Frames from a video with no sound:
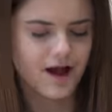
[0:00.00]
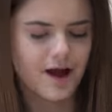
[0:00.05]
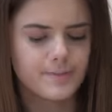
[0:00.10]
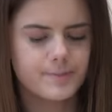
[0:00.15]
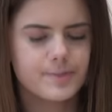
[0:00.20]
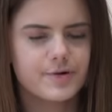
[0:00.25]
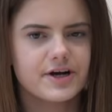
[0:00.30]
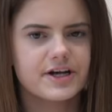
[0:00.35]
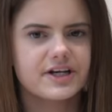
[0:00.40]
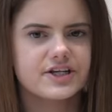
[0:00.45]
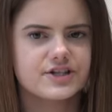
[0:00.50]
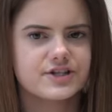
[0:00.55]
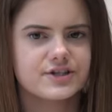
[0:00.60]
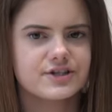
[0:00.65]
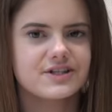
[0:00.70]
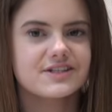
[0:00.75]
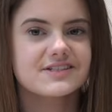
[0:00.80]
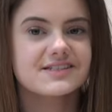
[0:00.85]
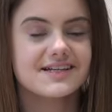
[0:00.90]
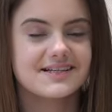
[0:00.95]
I'm pretty
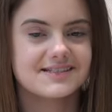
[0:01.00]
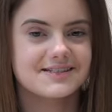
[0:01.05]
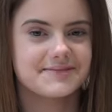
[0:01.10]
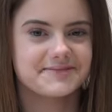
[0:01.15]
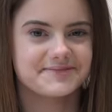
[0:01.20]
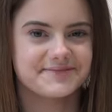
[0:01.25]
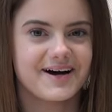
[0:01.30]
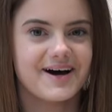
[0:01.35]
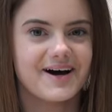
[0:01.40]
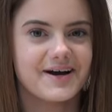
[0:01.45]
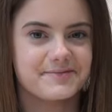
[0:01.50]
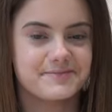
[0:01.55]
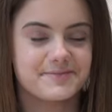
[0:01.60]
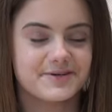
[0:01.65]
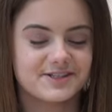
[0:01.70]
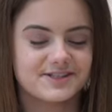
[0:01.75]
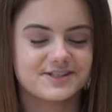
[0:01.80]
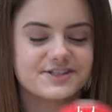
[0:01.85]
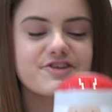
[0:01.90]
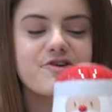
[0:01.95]
sure this isn't mine,
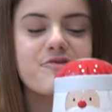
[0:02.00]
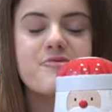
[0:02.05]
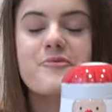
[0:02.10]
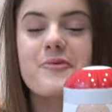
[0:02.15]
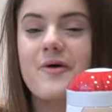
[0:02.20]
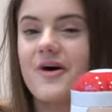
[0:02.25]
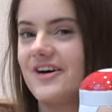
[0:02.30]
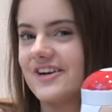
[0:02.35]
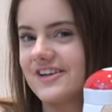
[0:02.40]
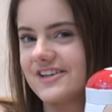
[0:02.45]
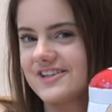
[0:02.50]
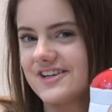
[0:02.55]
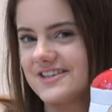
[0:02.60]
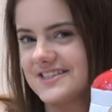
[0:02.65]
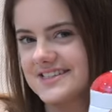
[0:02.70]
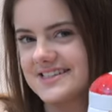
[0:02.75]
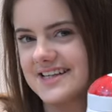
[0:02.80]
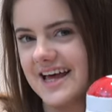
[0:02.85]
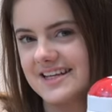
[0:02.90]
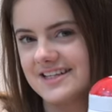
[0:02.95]
but someone
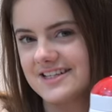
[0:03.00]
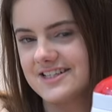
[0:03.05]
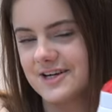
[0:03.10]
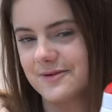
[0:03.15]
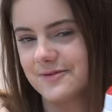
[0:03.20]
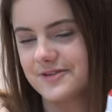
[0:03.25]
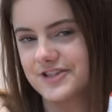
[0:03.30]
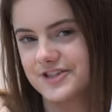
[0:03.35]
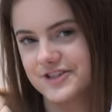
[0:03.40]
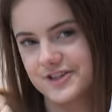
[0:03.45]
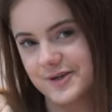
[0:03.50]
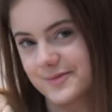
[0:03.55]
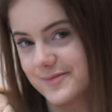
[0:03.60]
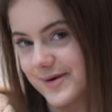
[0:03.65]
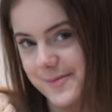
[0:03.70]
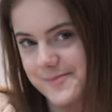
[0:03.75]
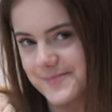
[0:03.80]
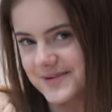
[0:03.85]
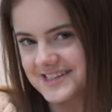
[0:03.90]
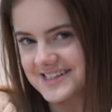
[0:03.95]
got Santa with
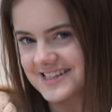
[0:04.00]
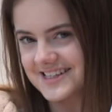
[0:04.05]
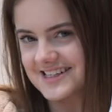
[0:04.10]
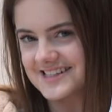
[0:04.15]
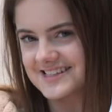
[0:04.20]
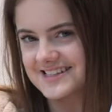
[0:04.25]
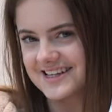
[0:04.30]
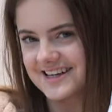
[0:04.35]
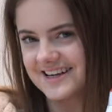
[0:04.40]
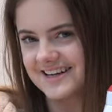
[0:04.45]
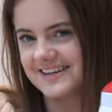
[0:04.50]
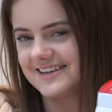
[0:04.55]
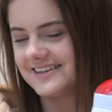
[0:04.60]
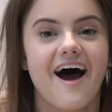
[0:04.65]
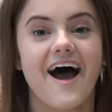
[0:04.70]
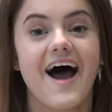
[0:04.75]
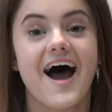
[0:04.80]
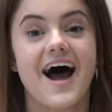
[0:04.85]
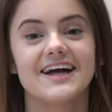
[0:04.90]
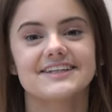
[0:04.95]
shortbread biscuits in it.
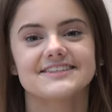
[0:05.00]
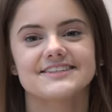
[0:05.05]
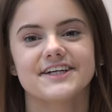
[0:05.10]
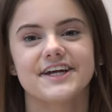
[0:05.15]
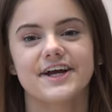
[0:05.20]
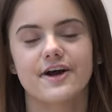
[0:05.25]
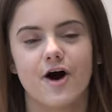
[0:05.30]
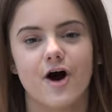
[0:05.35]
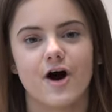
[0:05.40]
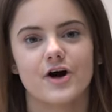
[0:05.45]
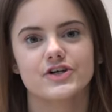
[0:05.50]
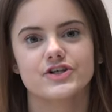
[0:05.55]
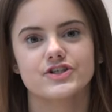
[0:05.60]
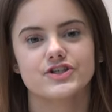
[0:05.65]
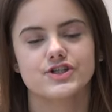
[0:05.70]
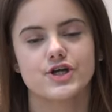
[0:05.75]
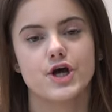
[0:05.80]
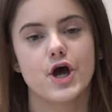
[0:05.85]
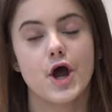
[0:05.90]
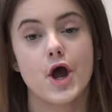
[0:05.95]
I actually
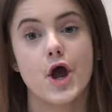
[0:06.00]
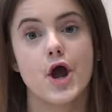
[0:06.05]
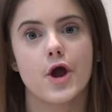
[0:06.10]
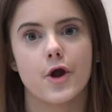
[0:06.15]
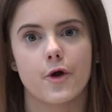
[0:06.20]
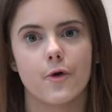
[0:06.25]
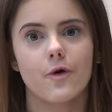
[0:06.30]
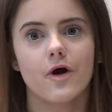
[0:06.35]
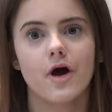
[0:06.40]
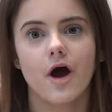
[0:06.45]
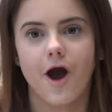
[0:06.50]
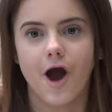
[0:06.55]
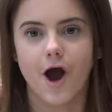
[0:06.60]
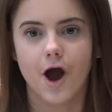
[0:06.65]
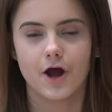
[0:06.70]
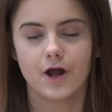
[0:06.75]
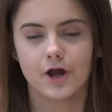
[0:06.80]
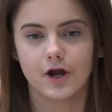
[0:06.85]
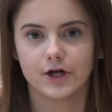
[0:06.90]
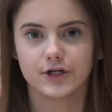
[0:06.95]
got two
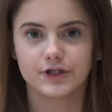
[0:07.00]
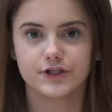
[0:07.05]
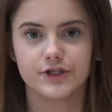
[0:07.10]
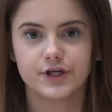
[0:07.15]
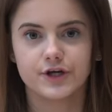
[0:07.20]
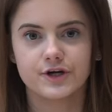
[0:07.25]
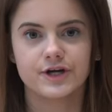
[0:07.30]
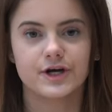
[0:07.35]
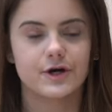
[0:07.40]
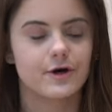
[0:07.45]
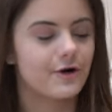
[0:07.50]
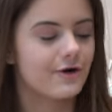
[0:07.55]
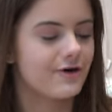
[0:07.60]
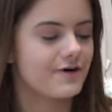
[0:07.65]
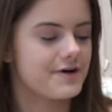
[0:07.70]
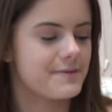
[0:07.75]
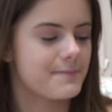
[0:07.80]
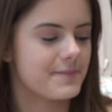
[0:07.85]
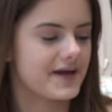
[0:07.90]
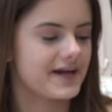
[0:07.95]

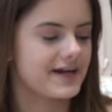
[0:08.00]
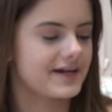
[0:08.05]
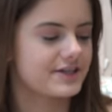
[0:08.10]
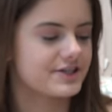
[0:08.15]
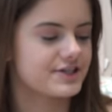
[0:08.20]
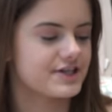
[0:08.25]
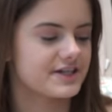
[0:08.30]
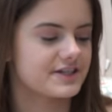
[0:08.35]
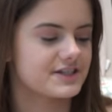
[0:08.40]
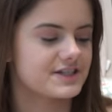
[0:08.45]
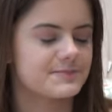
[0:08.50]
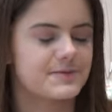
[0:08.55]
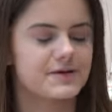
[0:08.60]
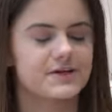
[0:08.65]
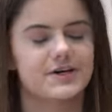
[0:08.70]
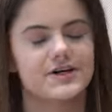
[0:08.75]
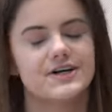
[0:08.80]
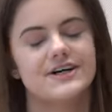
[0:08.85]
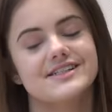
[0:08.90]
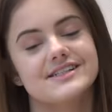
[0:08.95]
unicorn pink gins,
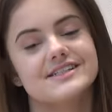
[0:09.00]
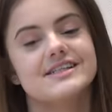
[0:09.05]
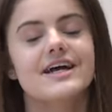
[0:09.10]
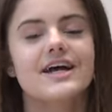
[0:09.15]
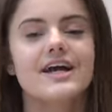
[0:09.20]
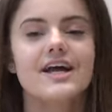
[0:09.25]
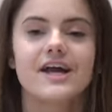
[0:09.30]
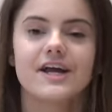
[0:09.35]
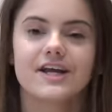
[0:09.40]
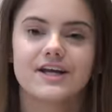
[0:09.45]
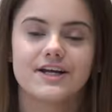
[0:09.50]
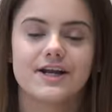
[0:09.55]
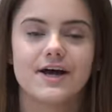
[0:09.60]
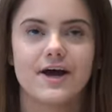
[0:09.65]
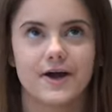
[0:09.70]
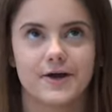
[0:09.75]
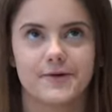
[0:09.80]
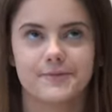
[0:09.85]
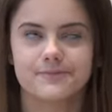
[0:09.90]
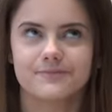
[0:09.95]
because, you
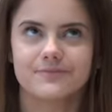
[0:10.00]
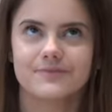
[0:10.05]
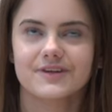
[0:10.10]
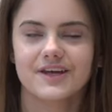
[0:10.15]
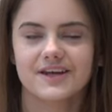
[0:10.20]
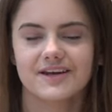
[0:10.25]
know,